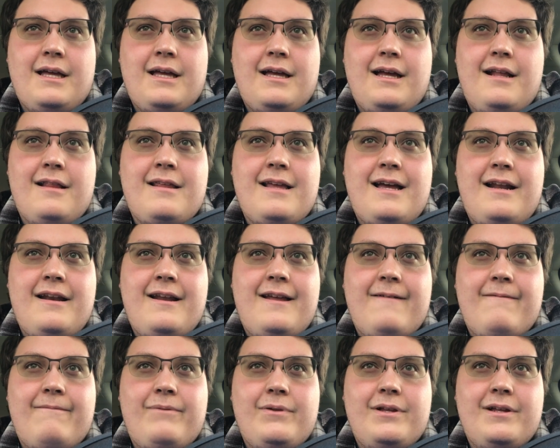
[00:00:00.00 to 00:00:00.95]
it's on
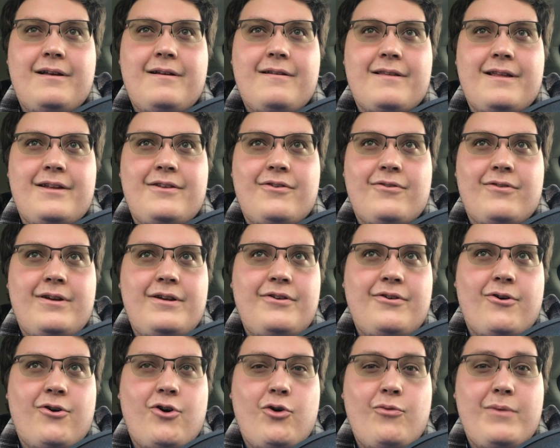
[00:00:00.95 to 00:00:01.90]
Netflix and you're in
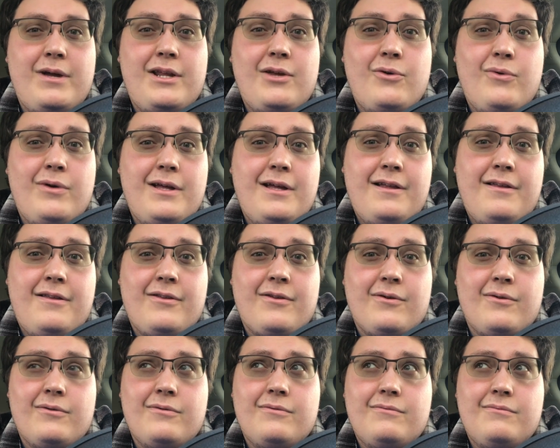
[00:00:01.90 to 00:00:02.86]
your home anyway,
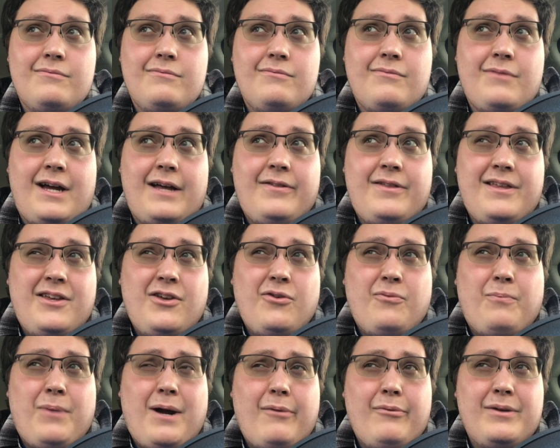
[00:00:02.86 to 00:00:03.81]
so I think you'll
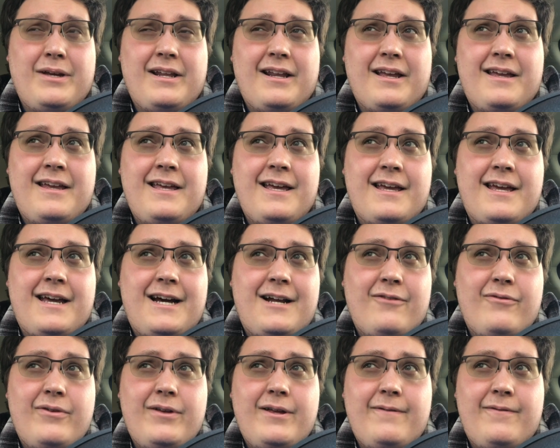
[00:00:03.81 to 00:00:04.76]
probably get a kick out
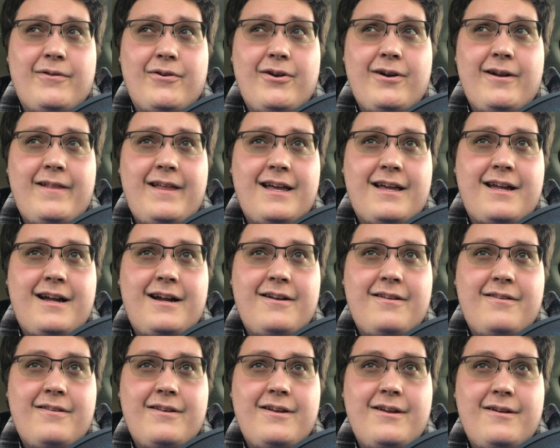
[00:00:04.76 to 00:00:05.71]
of it if you're into that kind of
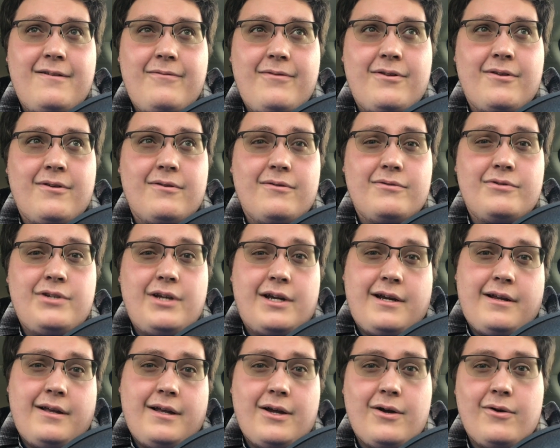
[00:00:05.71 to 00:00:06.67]
stuff, so check
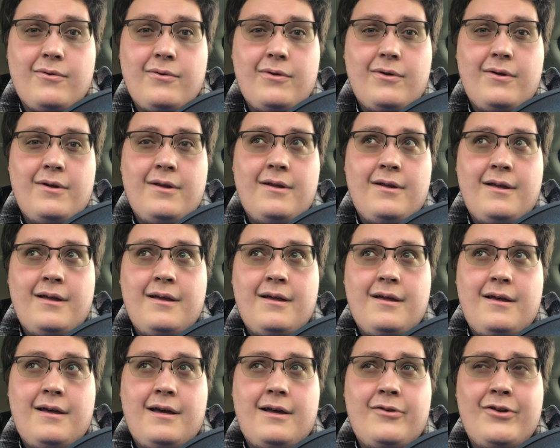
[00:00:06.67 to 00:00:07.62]
it out.
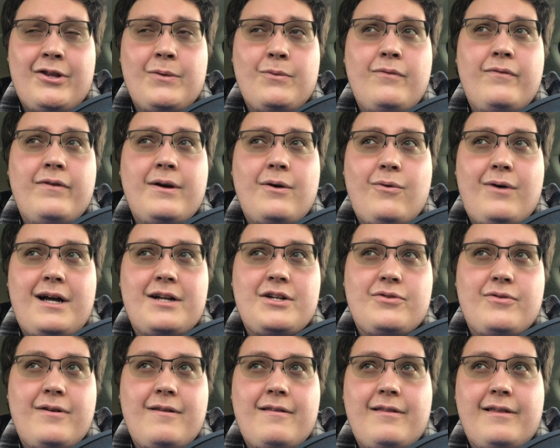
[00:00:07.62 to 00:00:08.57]
Another movie I watched
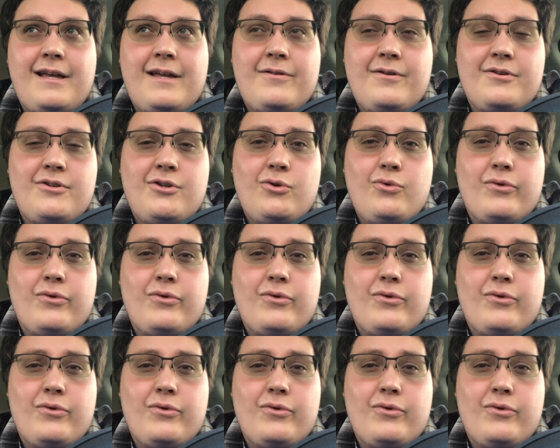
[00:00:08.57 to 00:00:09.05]
recently on there too